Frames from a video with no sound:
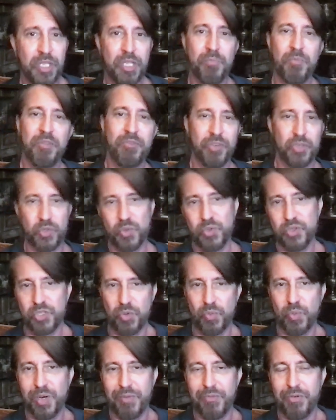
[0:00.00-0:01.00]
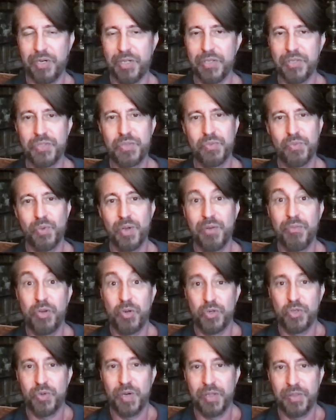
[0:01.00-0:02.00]
give me visuals or whatever it is, whatever
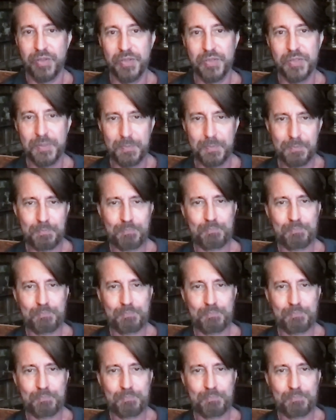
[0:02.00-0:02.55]
your strength is.